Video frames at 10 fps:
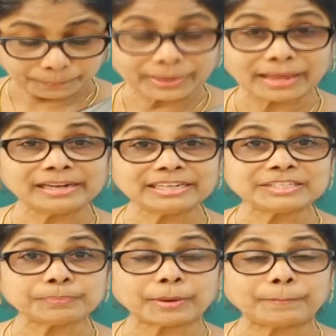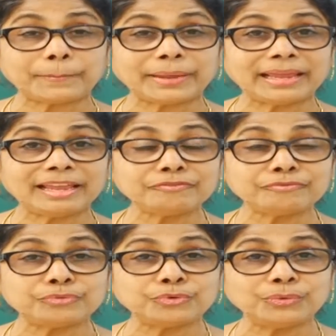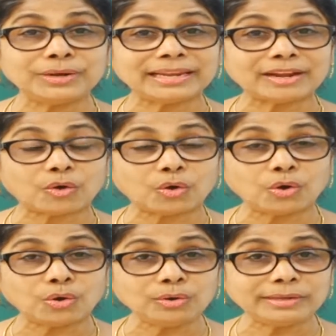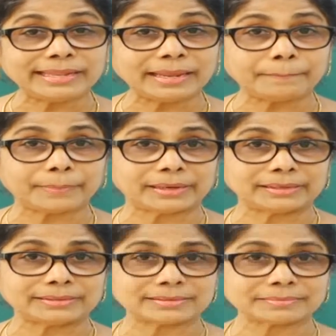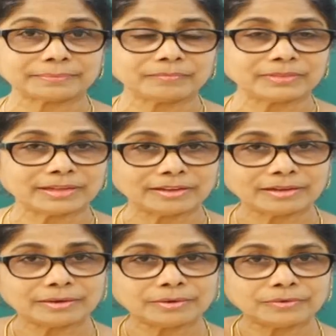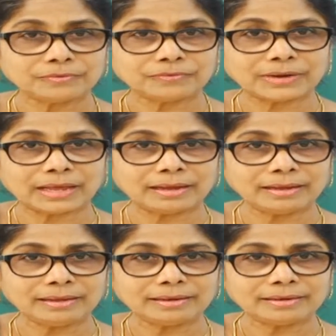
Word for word: plants prepare food in all their parts flower,